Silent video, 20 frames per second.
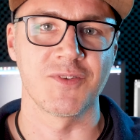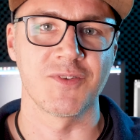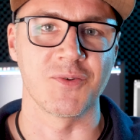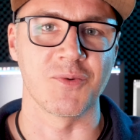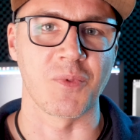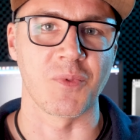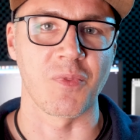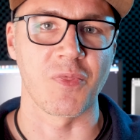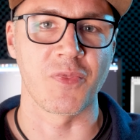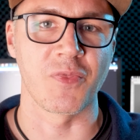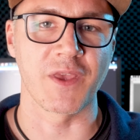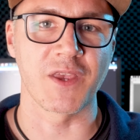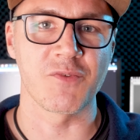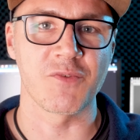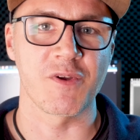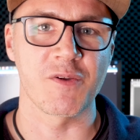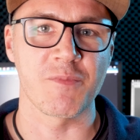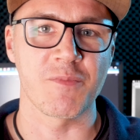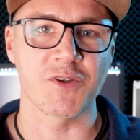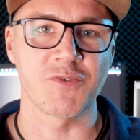So
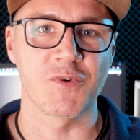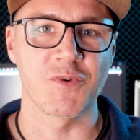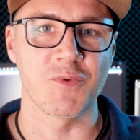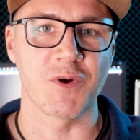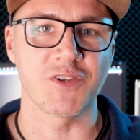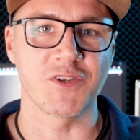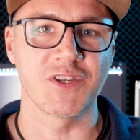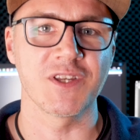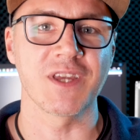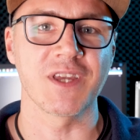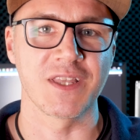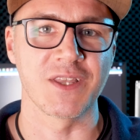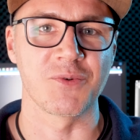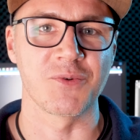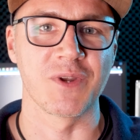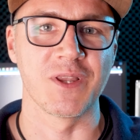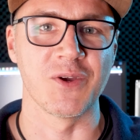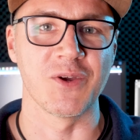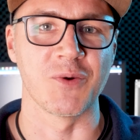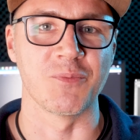thank you very much for watching,
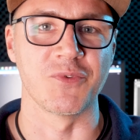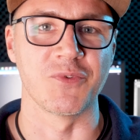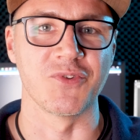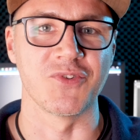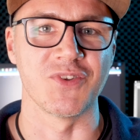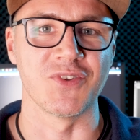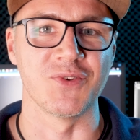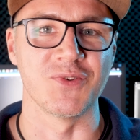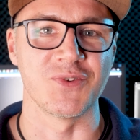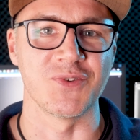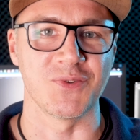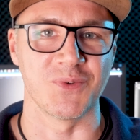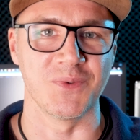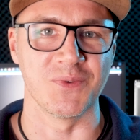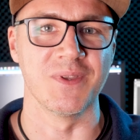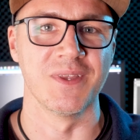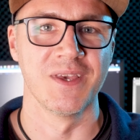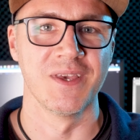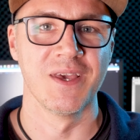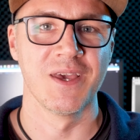and I really hope to see you
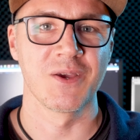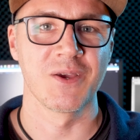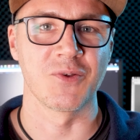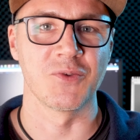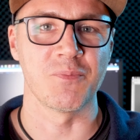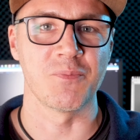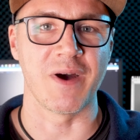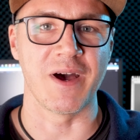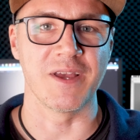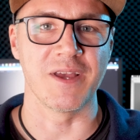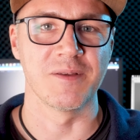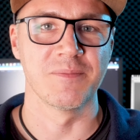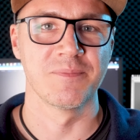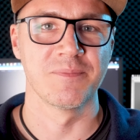soon. Goodbye.